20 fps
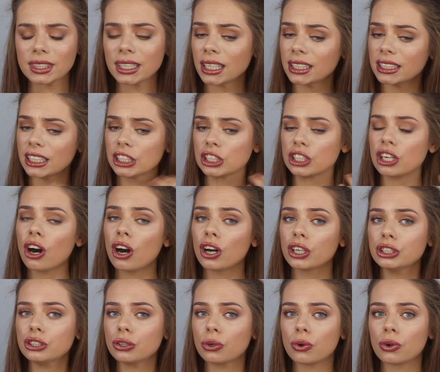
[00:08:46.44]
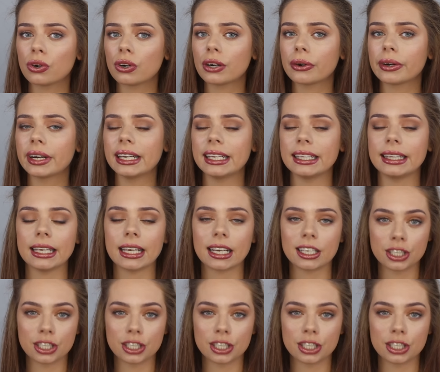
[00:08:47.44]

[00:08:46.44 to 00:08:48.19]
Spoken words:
I didn't contour or anything,